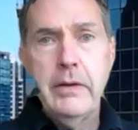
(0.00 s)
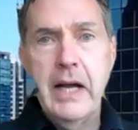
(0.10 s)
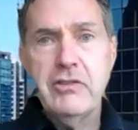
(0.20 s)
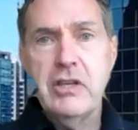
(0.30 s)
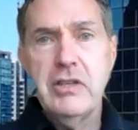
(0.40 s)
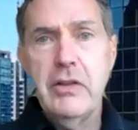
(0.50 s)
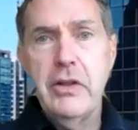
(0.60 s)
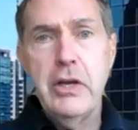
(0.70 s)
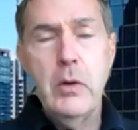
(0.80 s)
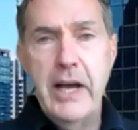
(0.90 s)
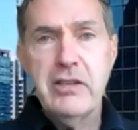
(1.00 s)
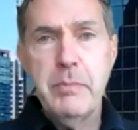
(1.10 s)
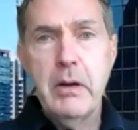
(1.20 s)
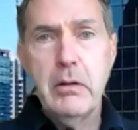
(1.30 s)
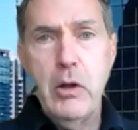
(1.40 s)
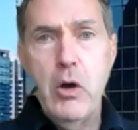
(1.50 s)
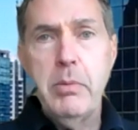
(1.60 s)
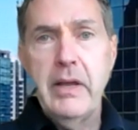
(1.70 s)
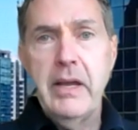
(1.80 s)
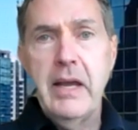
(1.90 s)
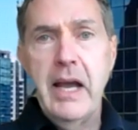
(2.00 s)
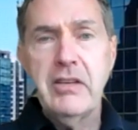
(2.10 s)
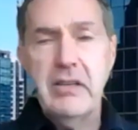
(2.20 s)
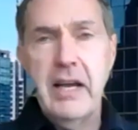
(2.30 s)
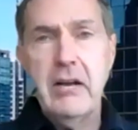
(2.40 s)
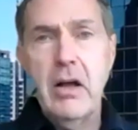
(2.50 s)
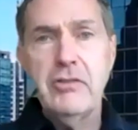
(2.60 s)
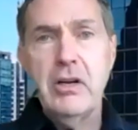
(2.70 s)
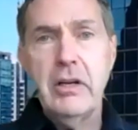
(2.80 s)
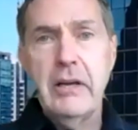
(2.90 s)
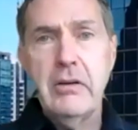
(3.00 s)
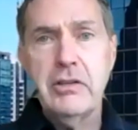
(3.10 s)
not just in the US, but globally as a technology leader.